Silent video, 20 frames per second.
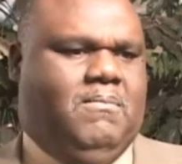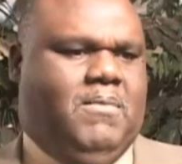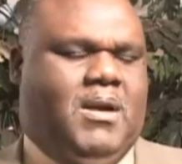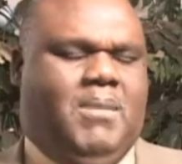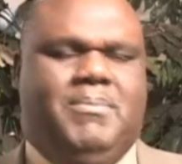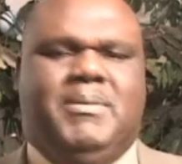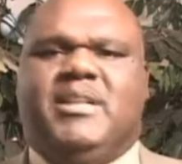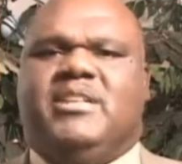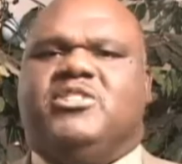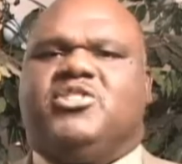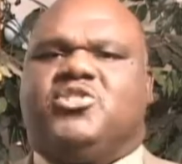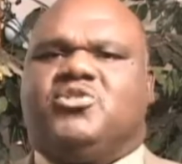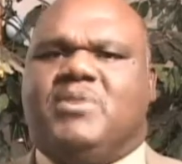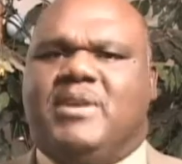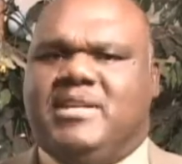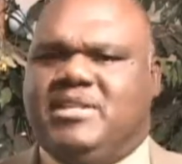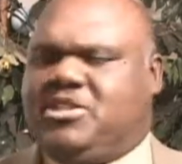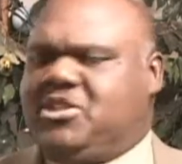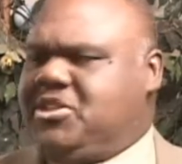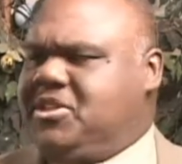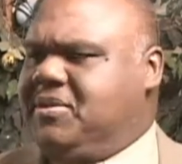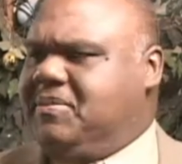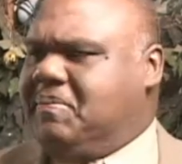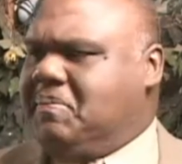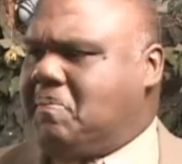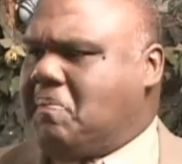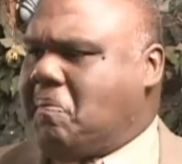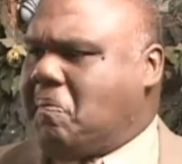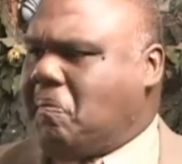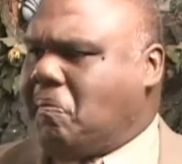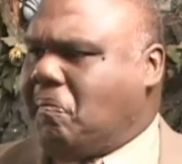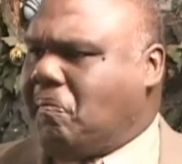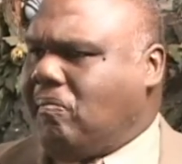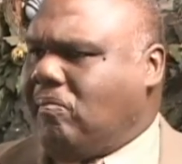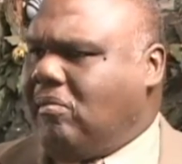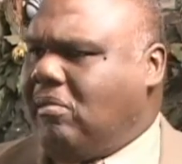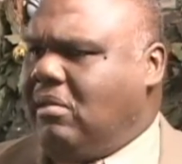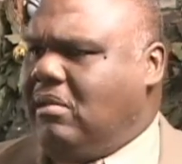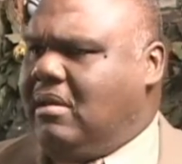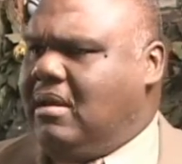administration
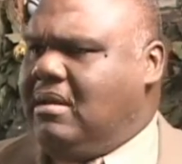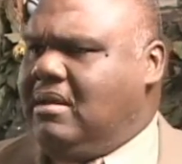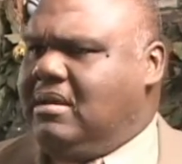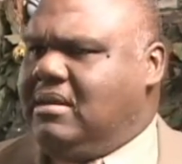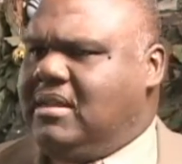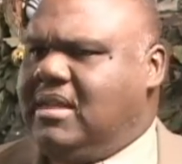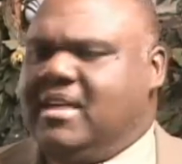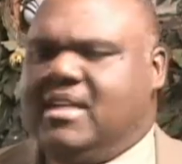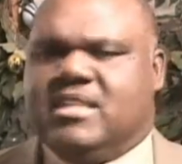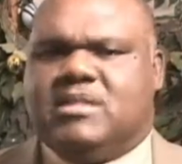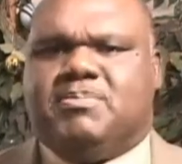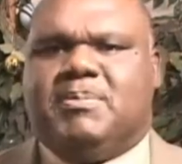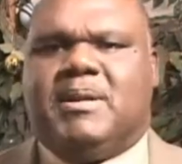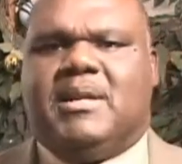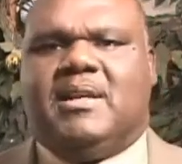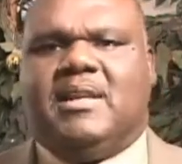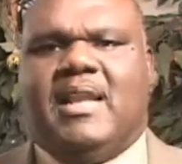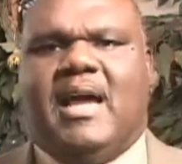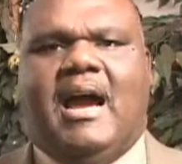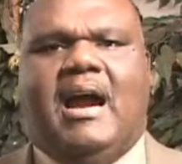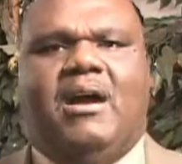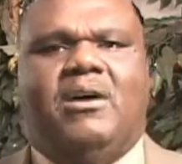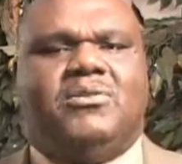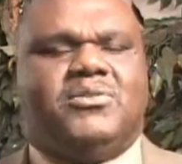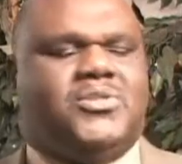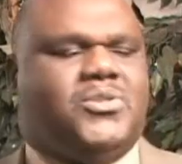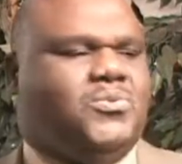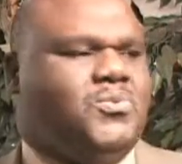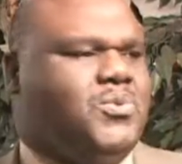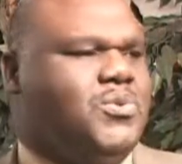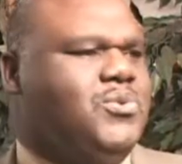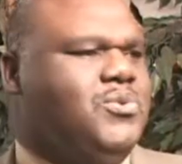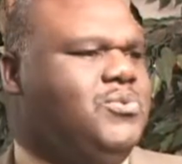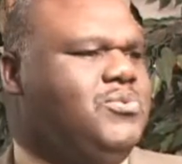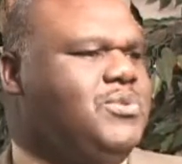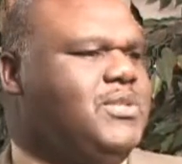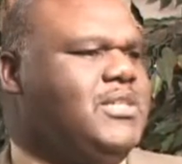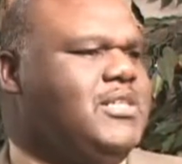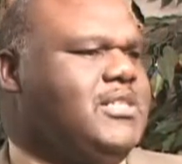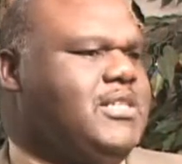that has been allowed to
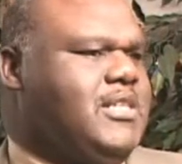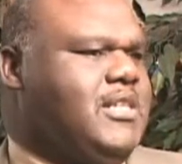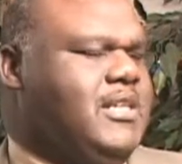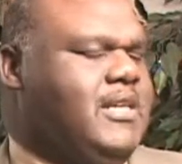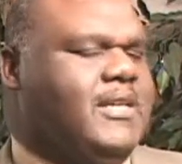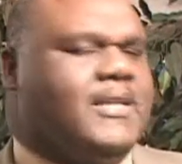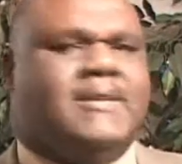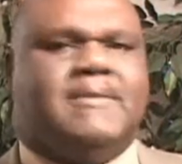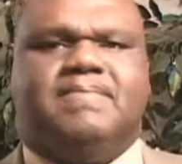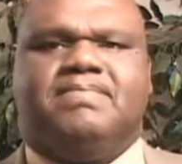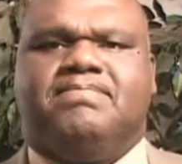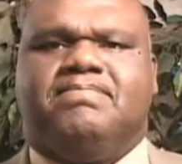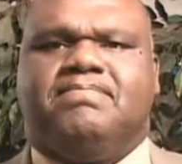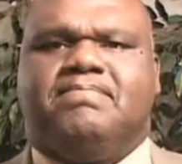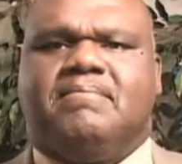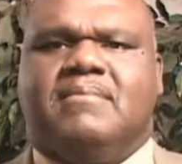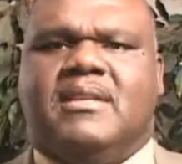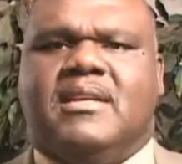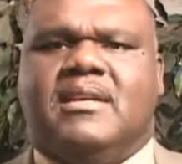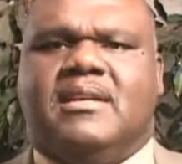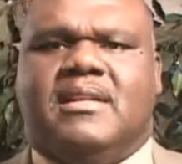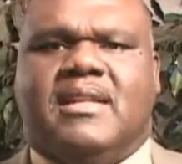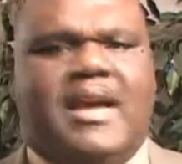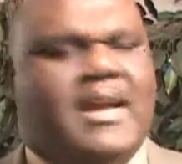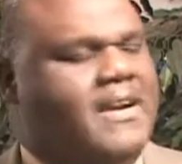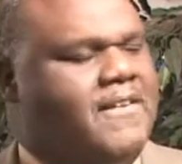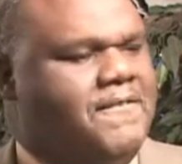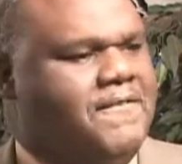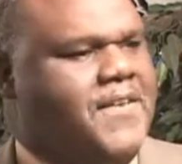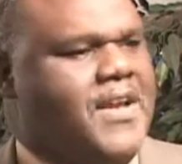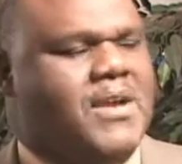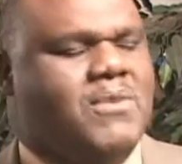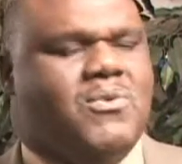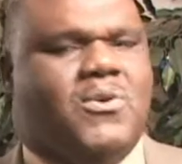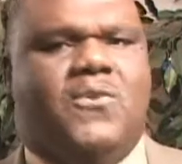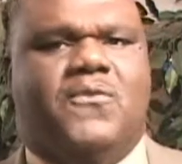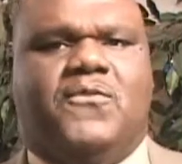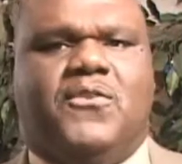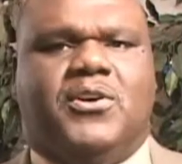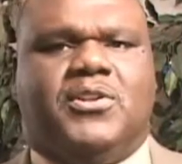rule this city like a
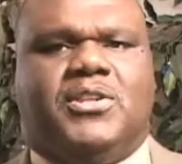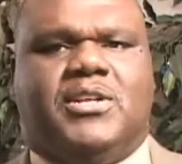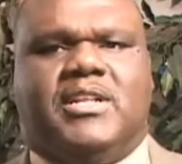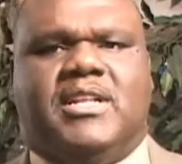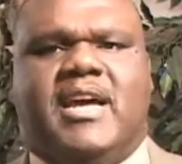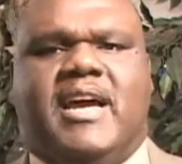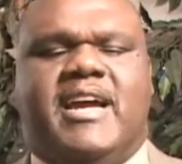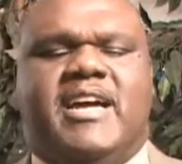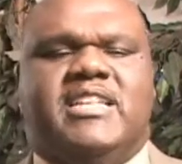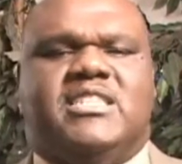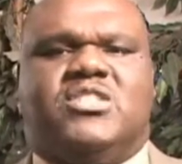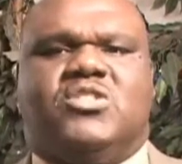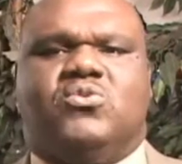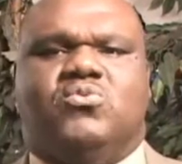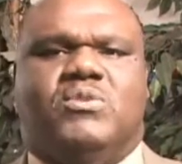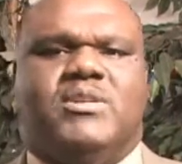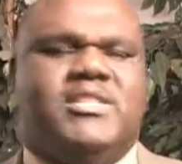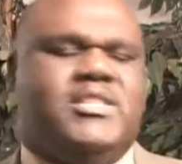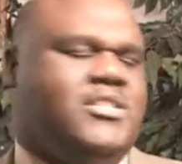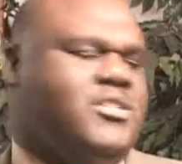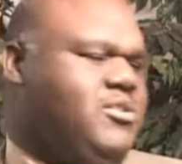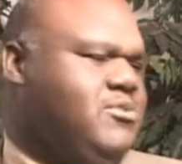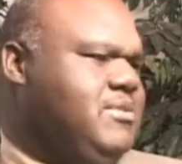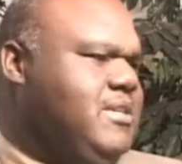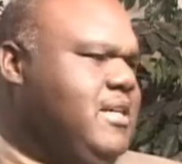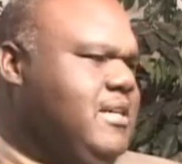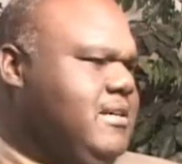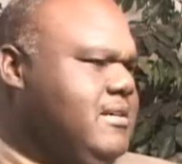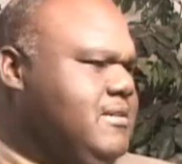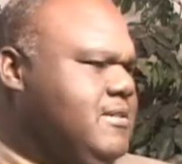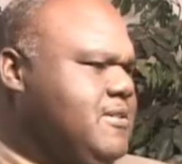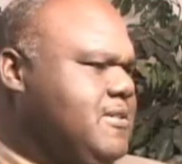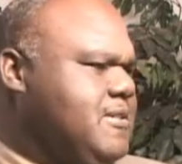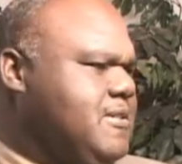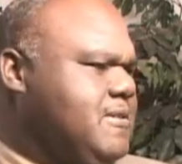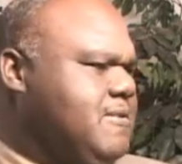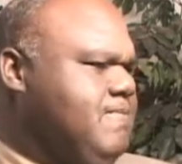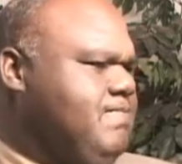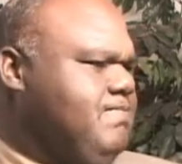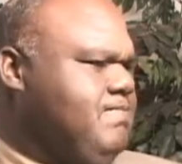pharaoh for the last 22
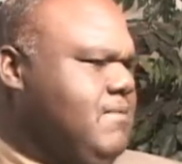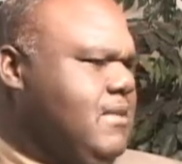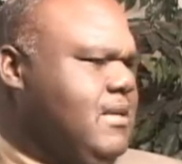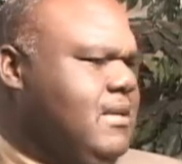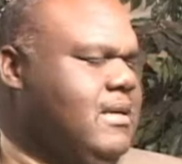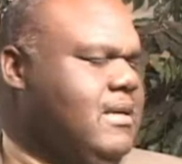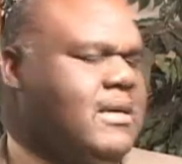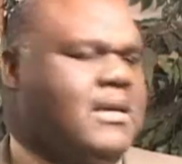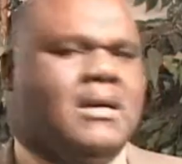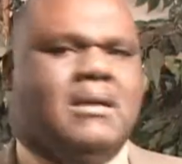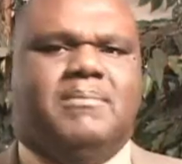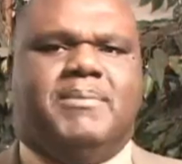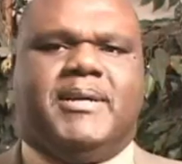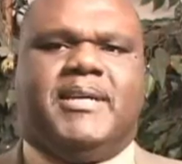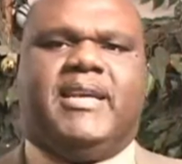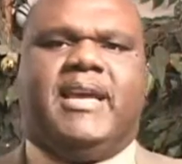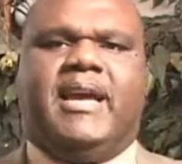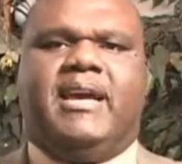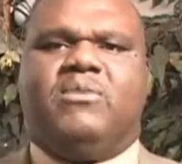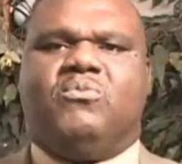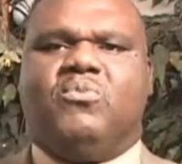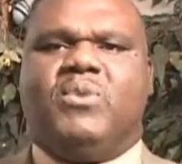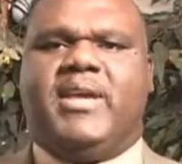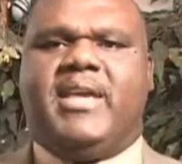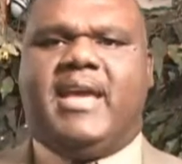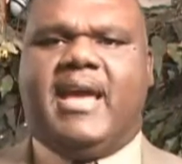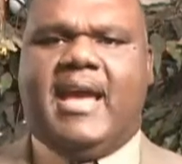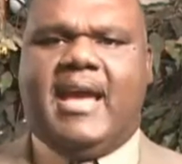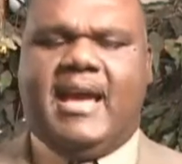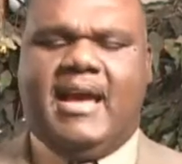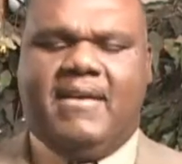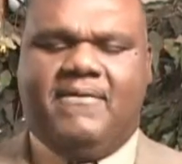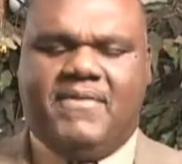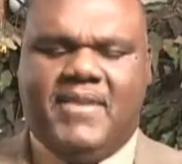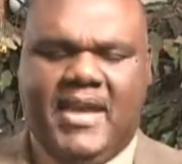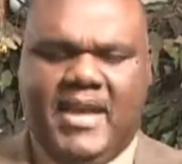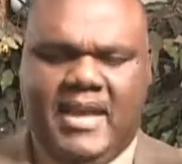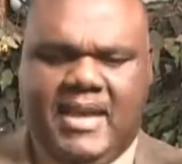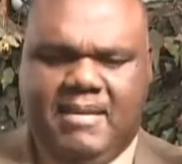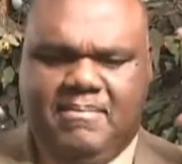years. But yet we
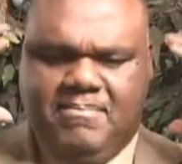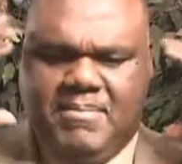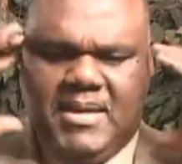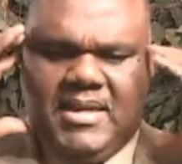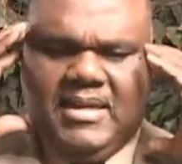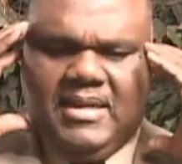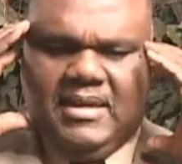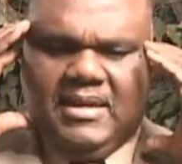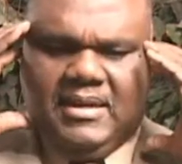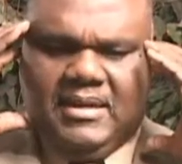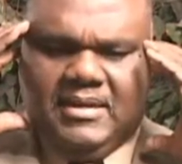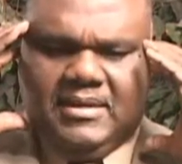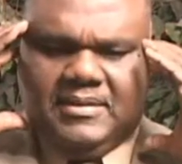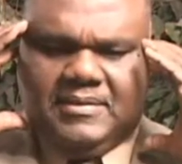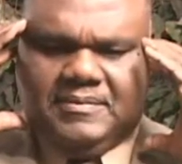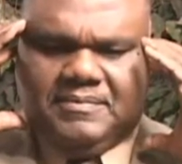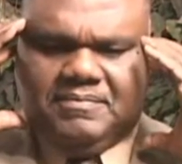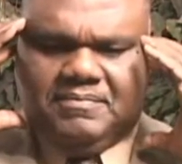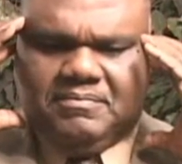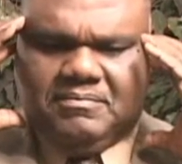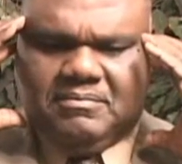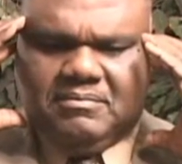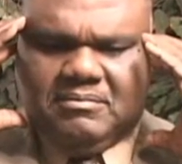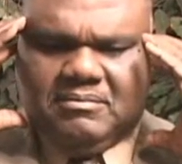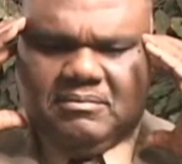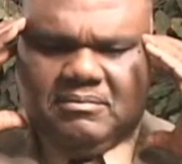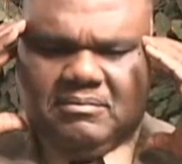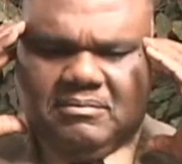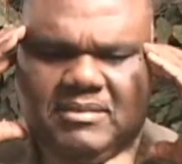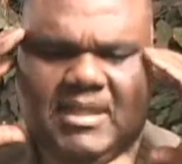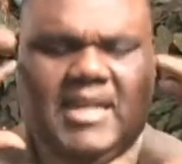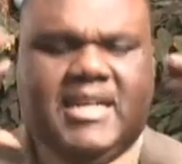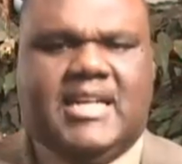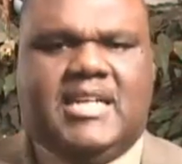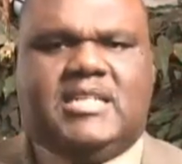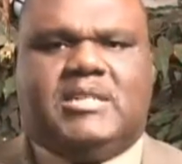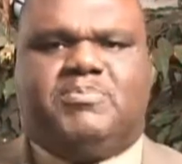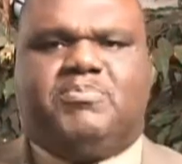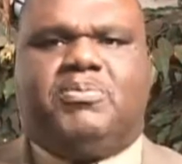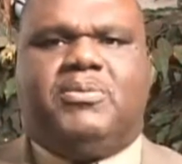have a media that
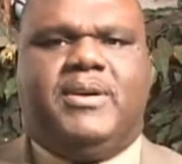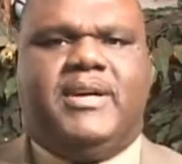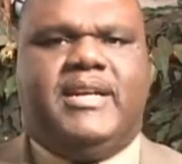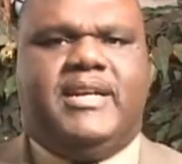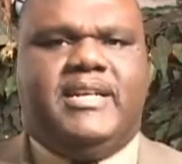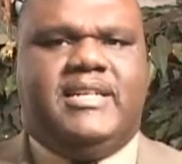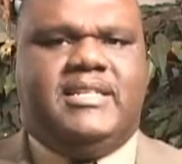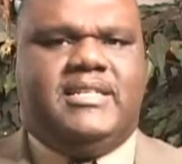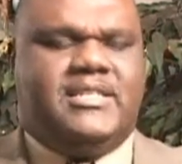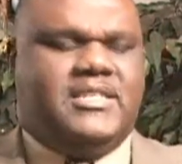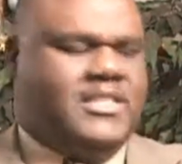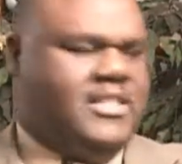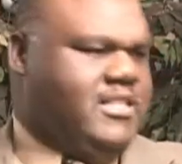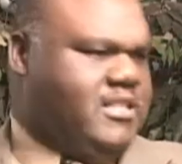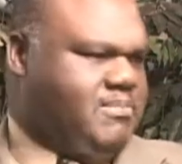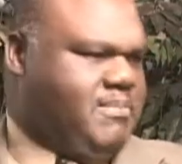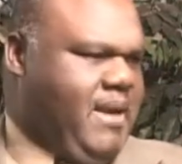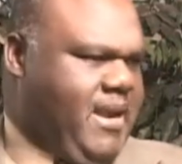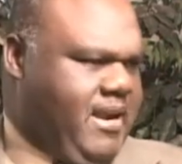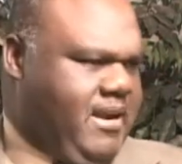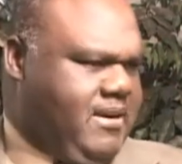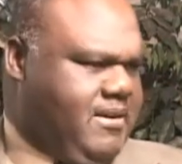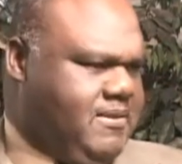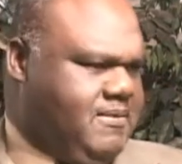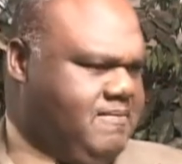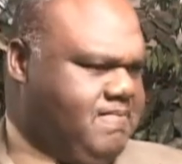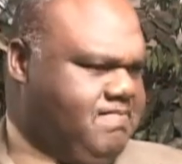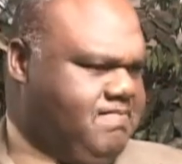has praised this mayor